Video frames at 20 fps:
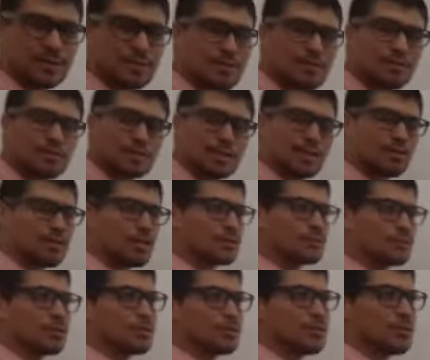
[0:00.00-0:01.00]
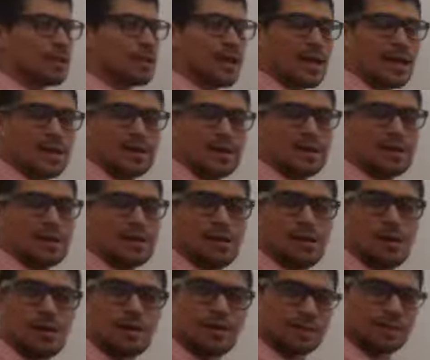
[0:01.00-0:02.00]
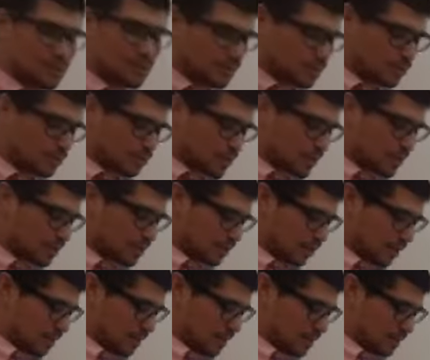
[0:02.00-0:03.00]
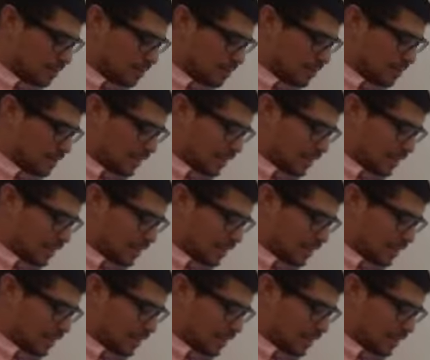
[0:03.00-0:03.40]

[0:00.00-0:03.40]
Some people say cross multiply, all these different ways. This is